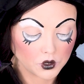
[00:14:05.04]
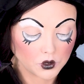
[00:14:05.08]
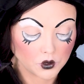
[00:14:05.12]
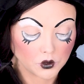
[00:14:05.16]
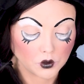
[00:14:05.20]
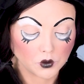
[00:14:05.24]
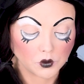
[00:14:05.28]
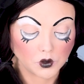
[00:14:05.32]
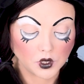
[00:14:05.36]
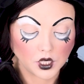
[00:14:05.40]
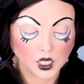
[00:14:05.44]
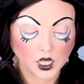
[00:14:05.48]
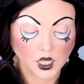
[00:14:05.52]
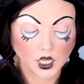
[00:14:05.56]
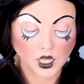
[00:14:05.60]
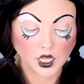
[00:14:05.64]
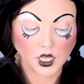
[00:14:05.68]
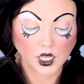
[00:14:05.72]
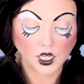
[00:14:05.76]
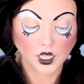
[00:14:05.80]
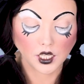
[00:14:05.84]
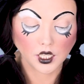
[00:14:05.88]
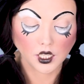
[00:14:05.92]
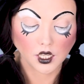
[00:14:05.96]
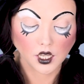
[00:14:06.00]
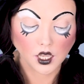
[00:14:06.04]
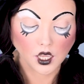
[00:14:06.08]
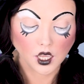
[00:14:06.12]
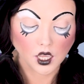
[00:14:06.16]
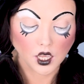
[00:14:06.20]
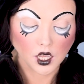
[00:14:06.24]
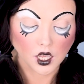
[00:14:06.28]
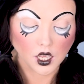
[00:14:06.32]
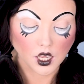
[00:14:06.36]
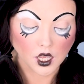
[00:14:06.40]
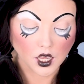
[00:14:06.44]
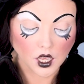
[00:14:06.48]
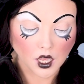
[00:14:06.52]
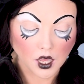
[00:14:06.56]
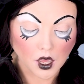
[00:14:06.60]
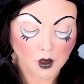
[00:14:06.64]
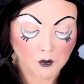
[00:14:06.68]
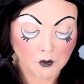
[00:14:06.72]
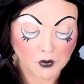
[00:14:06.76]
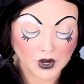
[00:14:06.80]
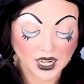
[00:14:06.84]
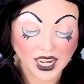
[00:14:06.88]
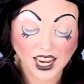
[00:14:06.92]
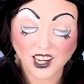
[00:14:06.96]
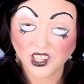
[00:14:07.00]
to the
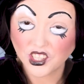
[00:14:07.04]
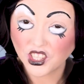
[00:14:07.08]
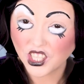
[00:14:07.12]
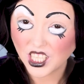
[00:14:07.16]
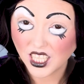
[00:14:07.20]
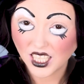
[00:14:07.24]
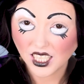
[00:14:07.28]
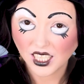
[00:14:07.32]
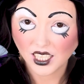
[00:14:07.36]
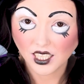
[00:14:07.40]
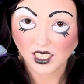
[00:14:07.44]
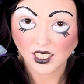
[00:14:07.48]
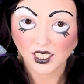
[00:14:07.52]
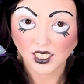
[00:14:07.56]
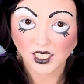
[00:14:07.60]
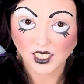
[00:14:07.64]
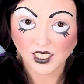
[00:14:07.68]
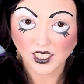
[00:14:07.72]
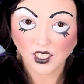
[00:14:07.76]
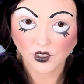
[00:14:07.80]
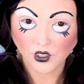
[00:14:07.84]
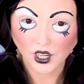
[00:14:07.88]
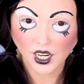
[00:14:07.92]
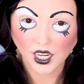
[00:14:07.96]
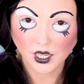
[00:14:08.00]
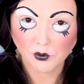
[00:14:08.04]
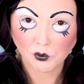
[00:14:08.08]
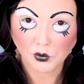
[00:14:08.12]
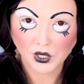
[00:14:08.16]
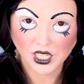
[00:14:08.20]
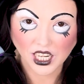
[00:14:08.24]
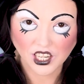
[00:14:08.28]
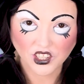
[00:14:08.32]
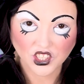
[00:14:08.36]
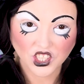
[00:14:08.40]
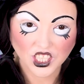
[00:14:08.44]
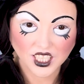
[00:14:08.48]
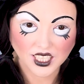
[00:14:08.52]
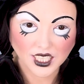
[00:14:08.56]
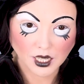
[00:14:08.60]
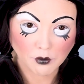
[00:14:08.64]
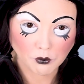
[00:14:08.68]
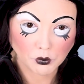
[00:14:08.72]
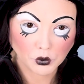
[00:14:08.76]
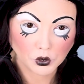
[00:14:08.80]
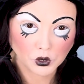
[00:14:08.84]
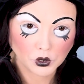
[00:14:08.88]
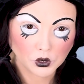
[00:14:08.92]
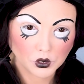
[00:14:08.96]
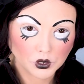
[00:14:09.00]
Meneji, is that right? Meneji
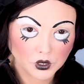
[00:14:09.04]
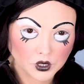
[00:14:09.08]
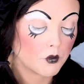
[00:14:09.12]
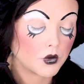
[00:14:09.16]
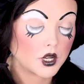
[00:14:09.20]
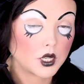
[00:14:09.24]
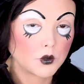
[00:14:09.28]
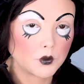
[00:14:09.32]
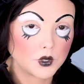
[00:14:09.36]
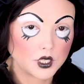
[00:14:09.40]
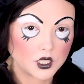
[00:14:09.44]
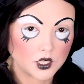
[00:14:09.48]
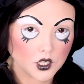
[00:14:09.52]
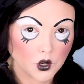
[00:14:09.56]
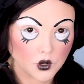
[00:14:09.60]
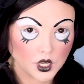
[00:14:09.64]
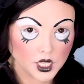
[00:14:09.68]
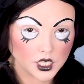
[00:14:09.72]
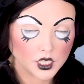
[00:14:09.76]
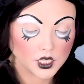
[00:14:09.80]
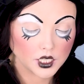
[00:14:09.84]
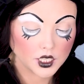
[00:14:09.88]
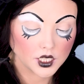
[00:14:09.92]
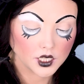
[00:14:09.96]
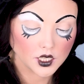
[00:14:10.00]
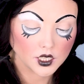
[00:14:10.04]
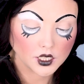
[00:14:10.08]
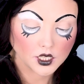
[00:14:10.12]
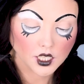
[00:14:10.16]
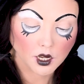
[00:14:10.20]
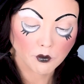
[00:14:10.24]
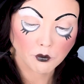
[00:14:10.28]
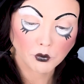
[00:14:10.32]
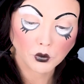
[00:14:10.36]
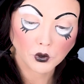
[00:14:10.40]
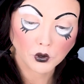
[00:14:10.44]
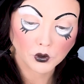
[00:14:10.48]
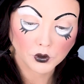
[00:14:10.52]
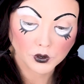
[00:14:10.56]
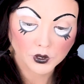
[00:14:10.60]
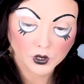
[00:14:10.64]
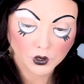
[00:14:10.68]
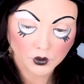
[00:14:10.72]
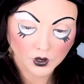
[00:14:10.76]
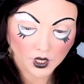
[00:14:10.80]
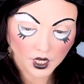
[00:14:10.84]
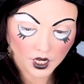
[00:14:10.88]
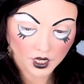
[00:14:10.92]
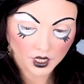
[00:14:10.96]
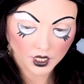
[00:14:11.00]
Temple. But it was donated to the temple so
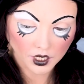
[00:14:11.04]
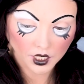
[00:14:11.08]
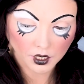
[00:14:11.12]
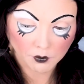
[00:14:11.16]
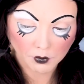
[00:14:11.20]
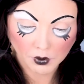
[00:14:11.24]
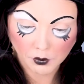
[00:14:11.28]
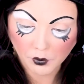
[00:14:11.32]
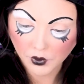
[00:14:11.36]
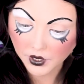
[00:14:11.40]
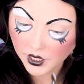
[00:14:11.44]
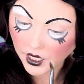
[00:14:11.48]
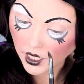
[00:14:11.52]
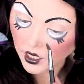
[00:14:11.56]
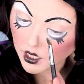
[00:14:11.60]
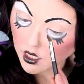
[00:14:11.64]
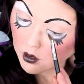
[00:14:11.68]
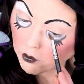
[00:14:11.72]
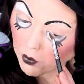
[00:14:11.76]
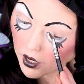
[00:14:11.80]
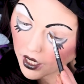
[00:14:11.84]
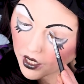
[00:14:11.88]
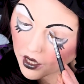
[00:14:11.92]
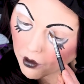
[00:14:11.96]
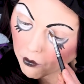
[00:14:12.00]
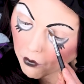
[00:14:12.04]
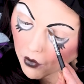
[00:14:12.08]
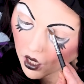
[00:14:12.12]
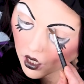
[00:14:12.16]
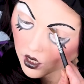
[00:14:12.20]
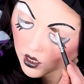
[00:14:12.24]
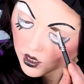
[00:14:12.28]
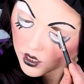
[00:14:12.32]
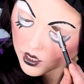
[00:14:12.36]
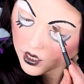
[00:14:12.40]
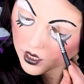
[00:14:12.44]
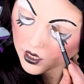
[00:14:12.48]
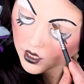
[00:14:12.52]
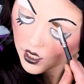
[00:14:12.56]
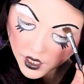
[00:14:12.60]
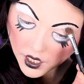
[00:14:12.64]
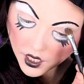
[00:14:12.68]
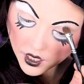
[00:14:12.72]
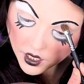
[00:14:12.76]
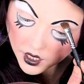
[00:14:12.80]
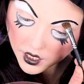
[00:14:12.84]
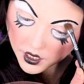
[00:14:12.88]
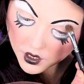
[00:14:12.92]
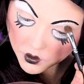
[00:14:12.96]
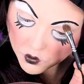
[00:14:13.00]
that it could be protected by the monks.
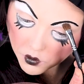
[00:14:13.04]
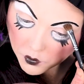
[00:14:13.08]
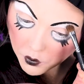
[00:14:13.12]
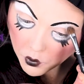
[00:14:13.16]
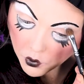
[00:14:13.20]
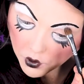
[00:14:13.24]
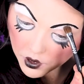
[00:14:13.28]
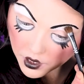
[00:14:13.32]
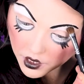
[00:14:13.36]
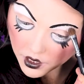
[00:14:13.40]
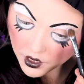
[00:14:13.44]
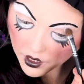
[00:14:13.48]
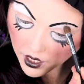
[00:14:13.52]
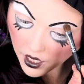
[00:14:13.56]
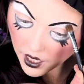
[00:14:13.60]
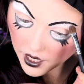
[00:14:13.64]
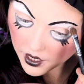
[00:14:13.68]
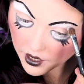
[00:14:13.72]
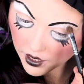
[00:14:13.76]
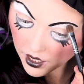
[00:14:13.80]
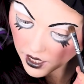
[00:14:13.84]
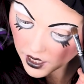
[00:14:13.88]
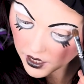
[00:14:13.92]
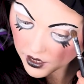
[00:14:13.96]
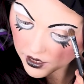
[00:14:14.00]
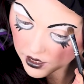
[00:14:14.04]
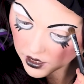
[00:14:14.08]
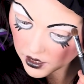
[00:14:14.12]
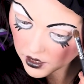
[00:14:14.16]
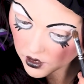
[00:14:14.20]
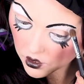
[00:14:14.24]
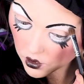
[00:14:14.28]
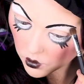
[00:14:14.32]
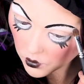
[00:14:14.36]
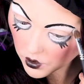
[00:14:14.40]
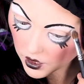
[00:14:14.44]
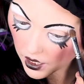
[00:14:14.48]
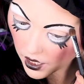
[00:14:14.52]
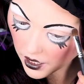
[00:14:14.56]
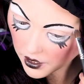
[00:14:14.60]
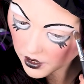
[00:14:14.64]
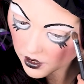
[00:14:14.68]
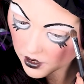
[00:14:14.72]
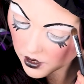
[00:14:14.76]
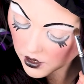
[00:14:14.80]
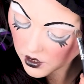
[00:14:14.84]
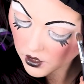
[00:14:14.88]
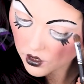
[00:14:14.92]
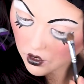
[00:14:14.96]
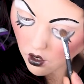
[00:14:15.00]
It is reported that they did do
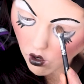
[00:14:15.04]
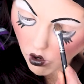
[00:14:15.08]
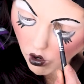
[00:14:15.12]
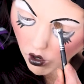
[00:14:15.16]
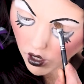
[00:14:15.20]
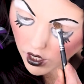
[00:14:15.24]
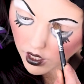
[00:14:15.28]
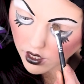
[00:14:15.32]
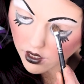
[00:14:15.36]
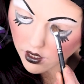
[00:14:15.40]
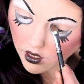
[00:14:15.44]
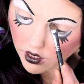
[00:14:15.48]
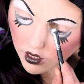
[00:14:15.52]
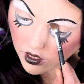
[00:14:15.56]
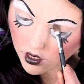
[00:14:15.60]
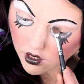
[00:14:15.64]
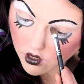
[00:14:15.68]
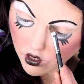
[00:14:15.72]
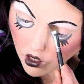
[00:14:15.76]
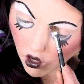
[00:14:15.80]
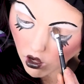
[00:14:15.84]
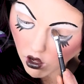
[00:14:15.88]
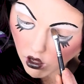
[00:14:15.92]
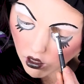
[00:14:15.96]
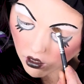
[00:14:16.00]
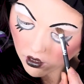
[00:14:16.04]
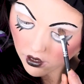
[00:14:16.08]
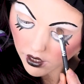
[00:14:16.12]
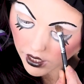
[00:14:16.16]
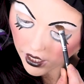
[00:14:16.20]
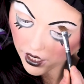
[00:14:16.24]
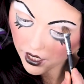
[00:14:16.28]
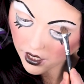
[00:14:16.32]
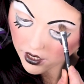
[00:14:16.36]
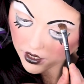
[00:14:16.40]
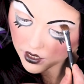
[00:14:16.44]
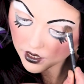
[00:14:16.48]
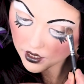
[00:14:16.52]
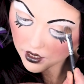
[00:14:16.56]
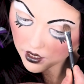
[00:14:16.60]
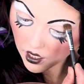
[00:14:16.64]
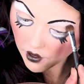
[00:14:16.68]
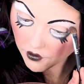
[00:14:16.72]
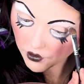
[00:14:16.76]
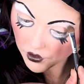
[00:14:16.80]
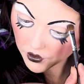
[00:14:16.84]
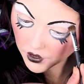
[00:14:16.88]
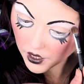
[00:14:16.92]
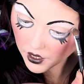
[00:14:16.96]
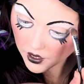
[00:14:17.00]
tests on the doll and
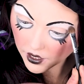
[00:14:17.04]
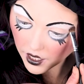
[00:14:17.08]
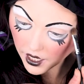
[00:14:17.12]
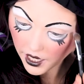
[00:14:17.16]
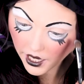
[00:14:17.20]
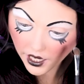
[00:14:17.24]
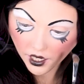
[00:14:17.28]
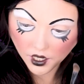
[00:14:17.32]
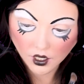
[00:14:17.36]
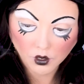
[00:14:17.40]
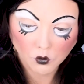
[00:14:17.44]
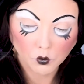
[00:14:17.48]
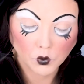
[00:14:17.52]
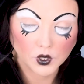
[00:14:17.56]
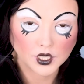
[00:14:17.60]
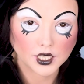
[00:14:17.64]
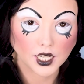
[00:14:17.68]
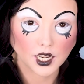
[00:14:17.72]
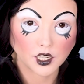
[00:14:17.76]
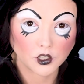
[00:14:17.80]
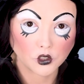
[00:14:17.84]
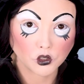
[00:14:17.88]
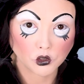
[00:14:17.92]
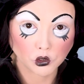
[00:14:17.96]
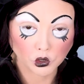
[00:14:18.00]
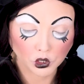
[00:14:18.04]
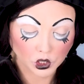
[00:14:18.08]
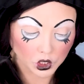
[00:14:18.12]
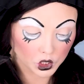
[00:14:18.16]
discovered that the hair was actually